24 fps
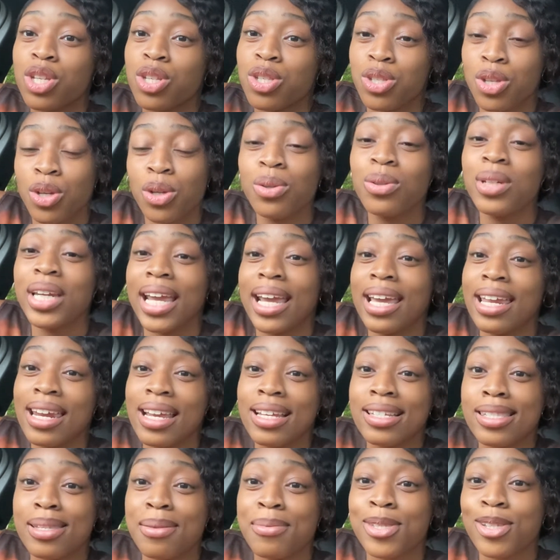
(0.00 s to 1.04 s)
tune in
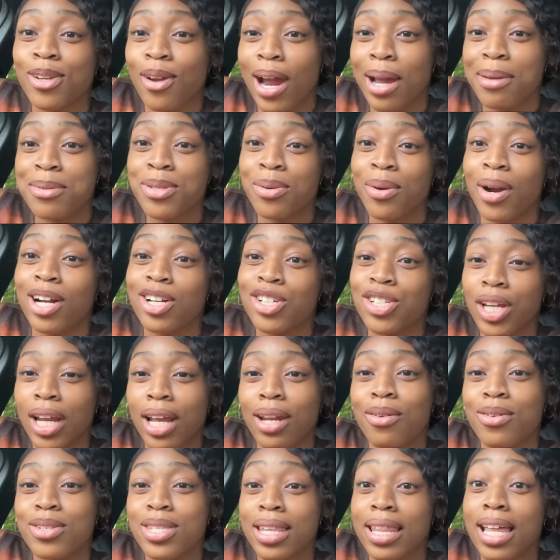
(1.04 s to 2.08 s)
and subscribe to our
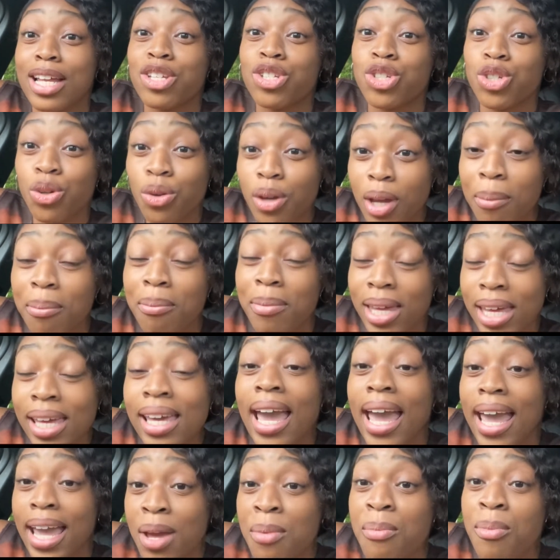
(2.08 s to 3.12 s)
channel so that you can be
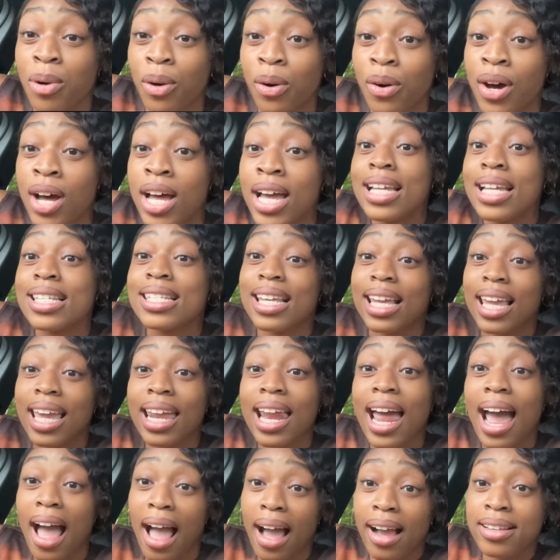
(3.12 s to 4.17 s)
able to
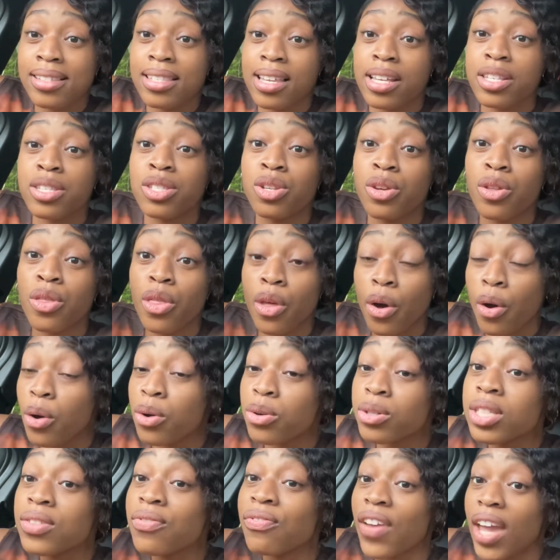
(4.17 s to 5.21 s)
get access to
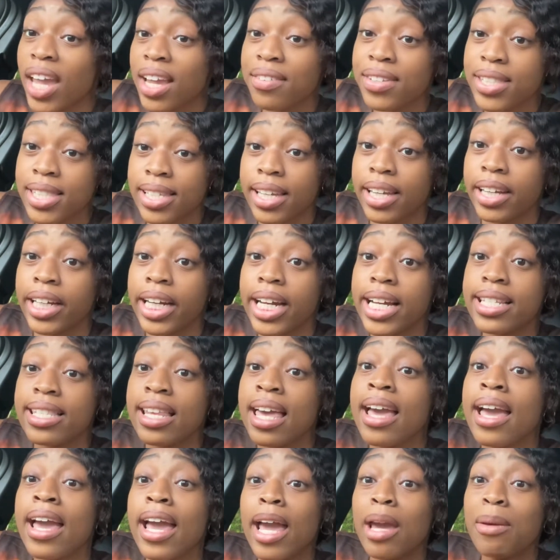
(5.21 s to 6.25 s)
those faith series
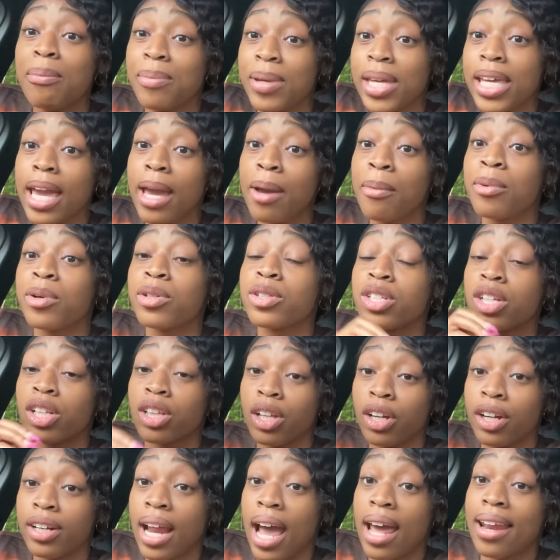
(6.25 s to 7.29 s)
and be able to
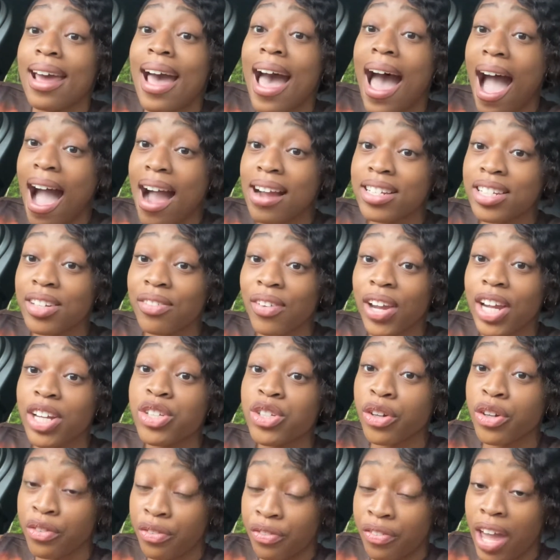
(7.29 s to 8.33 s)
learn how to activate
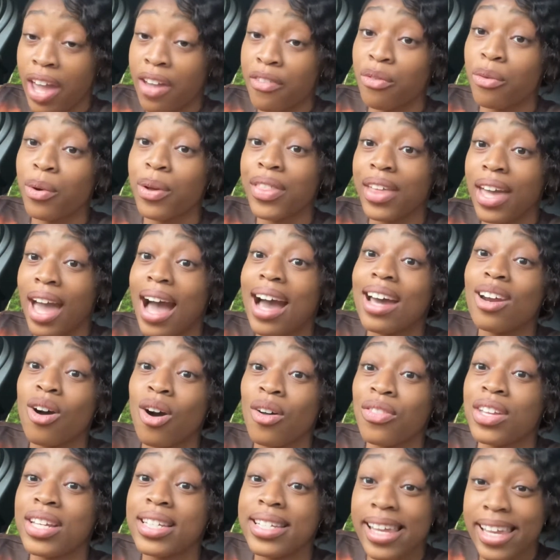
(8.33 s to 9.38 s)
faith with God
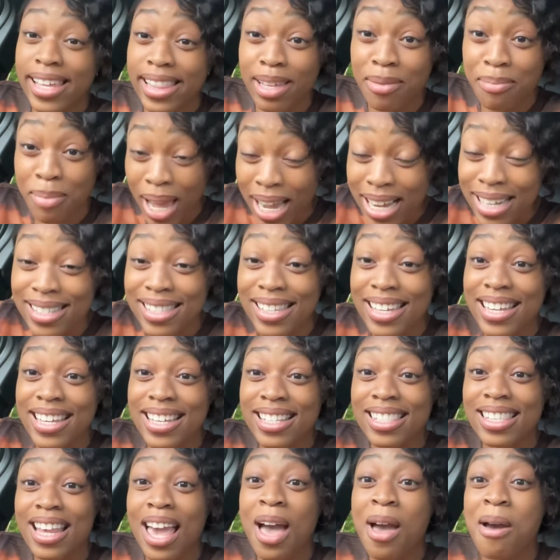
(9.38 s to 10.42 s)
on a daily
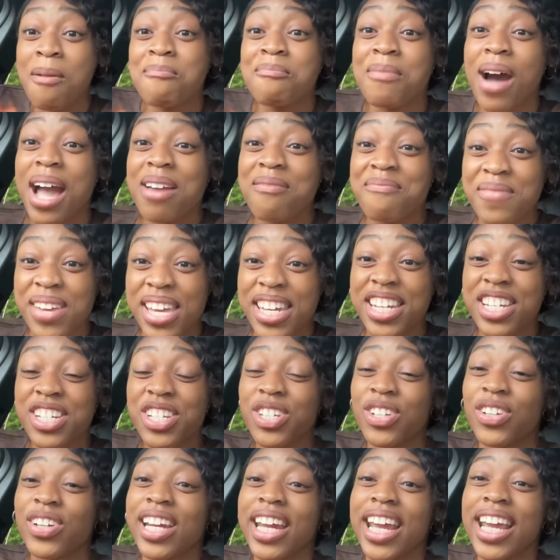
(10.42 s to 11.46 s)
basis. My
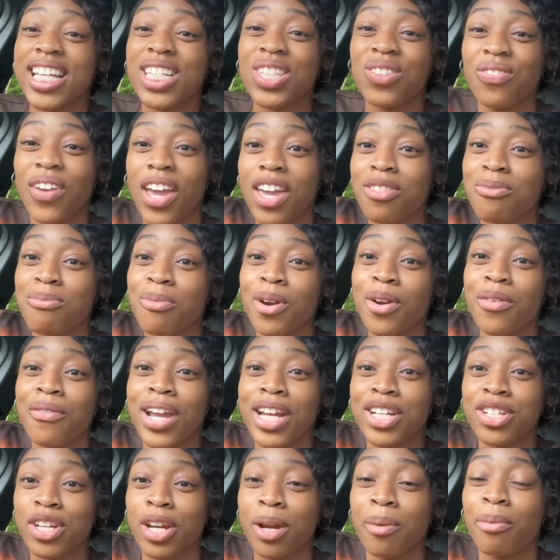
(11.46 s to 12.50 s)
ministry is Faith,
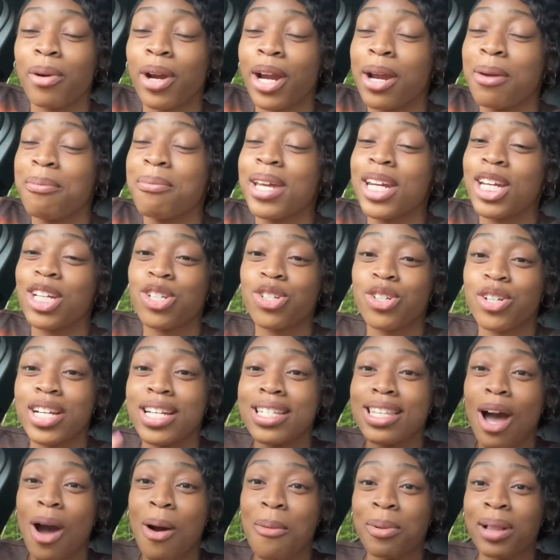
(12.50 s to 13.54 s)
Motivation, and Prayer
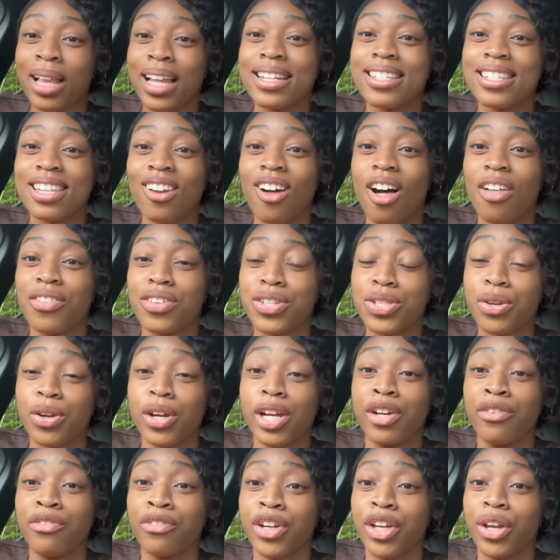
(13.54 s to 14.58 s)
Ministries. I'll place it on the
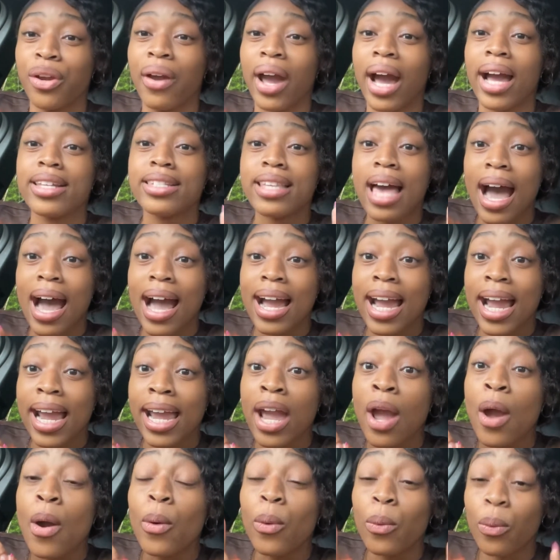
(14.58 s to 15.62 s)
screen for you guys. I
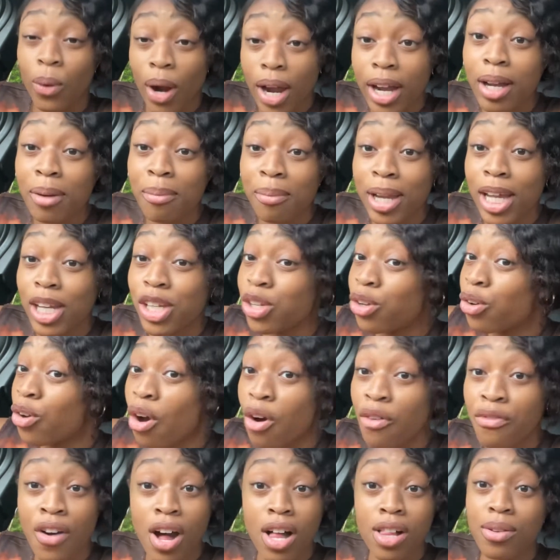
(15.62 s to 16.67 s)
recommend you
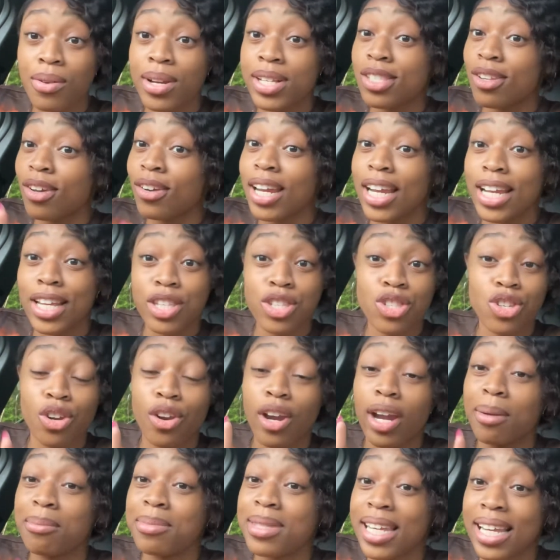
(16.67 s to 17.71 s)
go follow us on
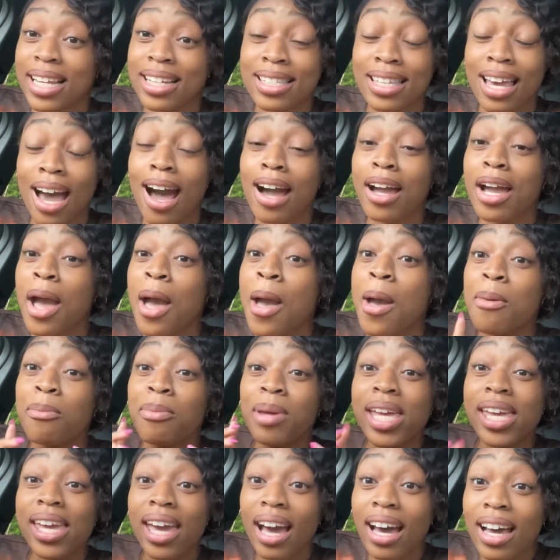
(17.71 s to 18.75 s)
Instagram, TikTok,
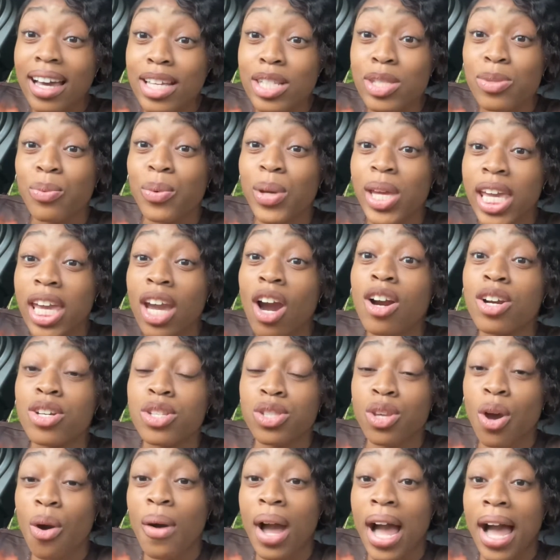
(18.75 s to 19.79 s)
because we are
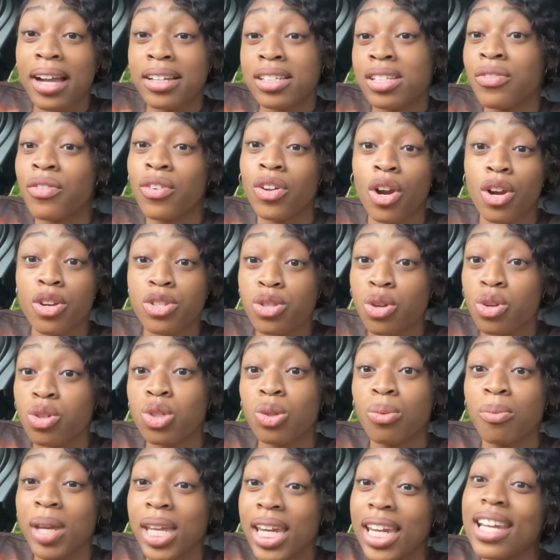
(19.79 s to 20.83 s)
so active on our
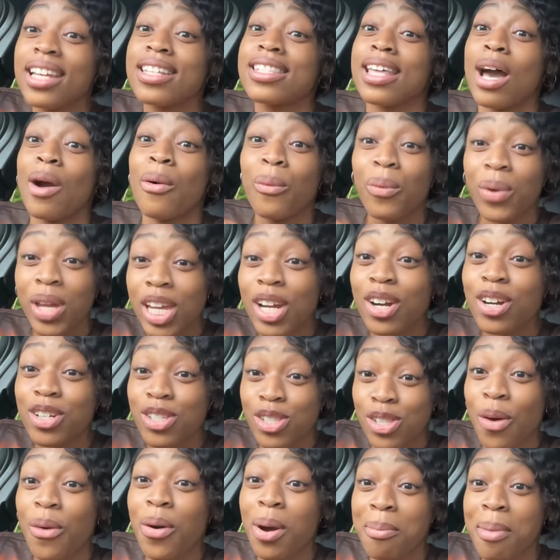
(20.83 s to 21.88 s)
social medias that we are
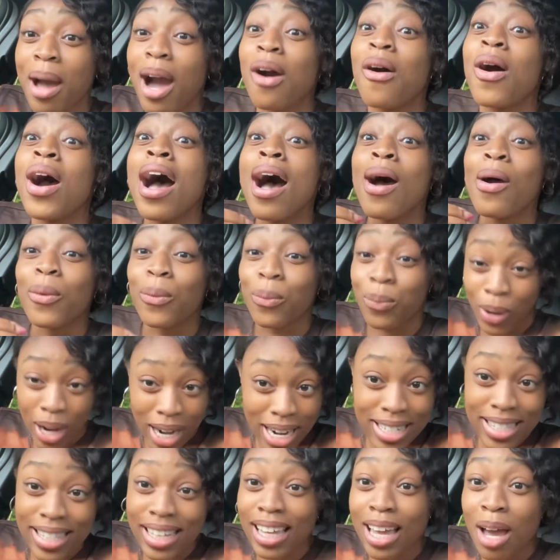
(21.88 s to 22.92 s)
so about
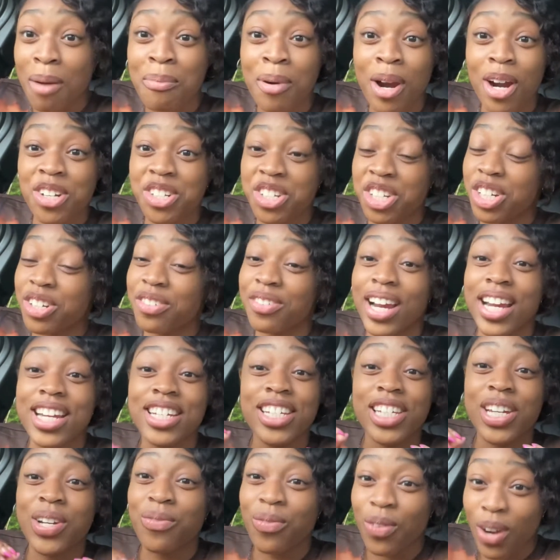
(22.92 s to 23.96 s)
raising up our
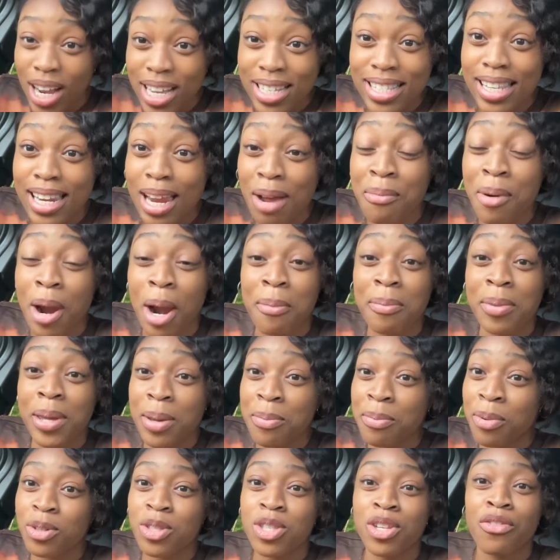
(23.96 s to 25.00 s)
generation, raising up our
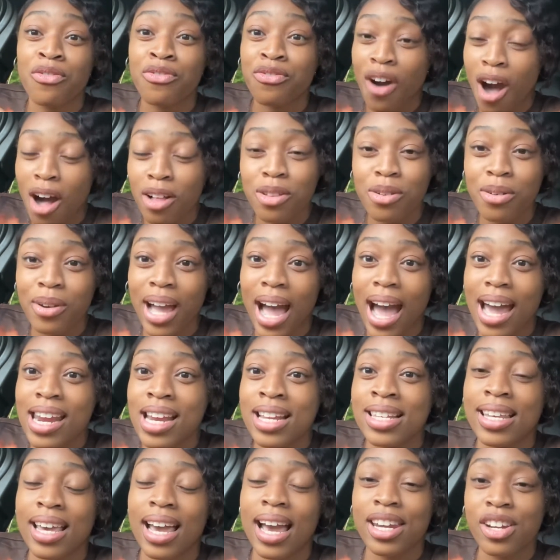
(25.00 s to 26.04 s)
people to follow God
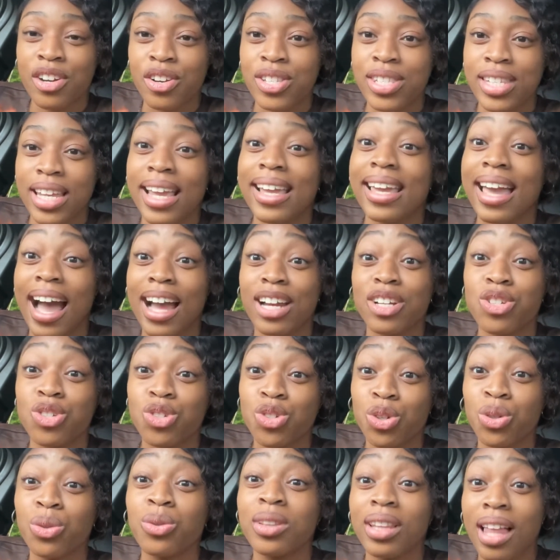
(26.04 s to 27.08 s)
and to understand God's
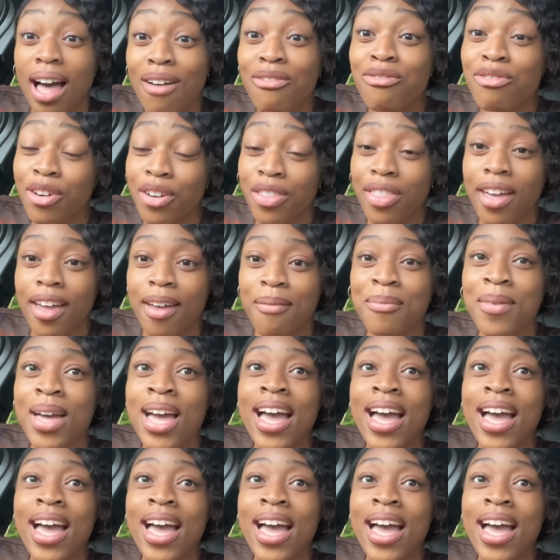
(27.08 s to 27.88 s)
true love for them.